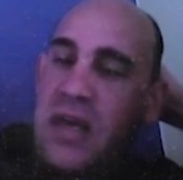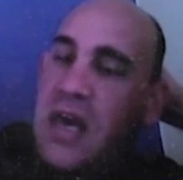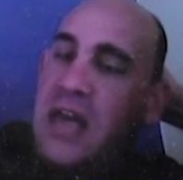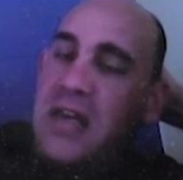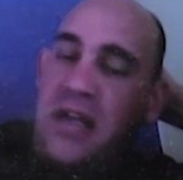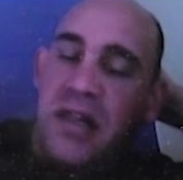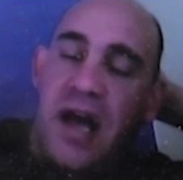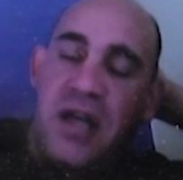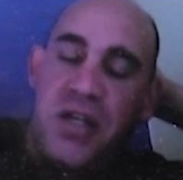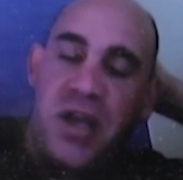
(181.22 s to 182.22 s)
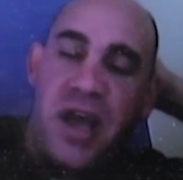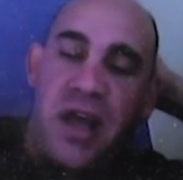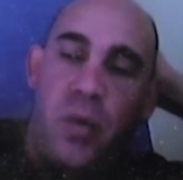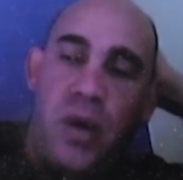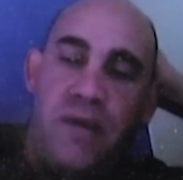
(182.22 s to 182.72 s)
and did large-scale
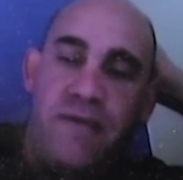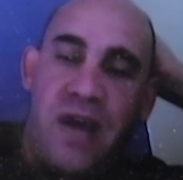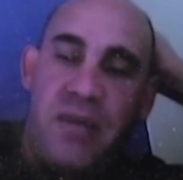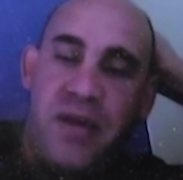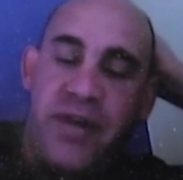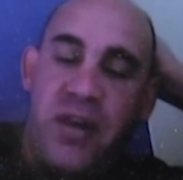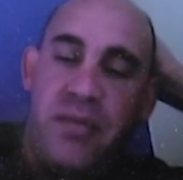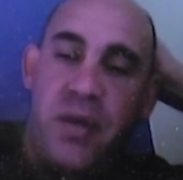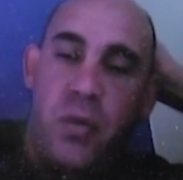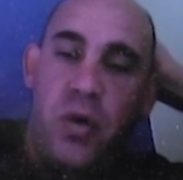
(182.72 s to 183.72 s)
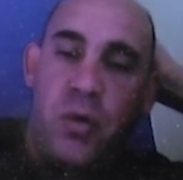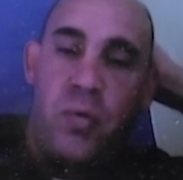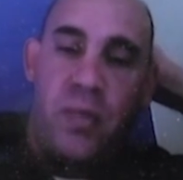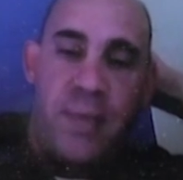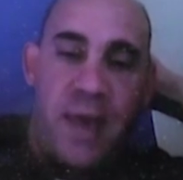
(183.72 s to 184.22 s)
wind farm development work with
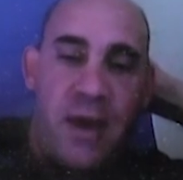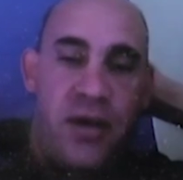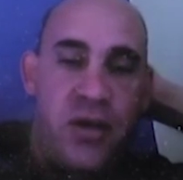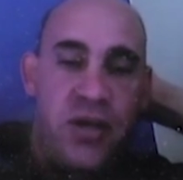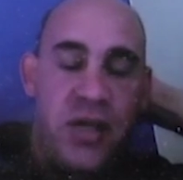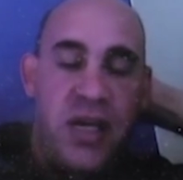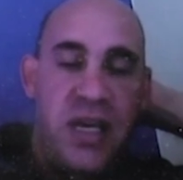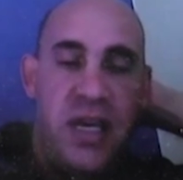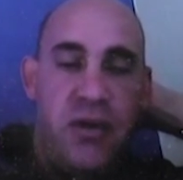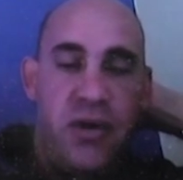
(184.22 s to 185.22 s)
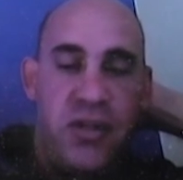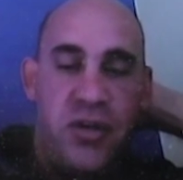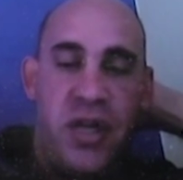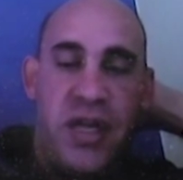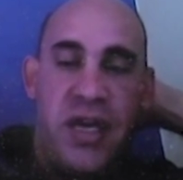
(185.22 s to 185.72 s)
a power utility here in
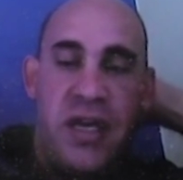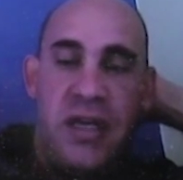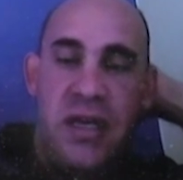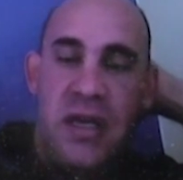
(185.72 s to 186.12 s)
Australia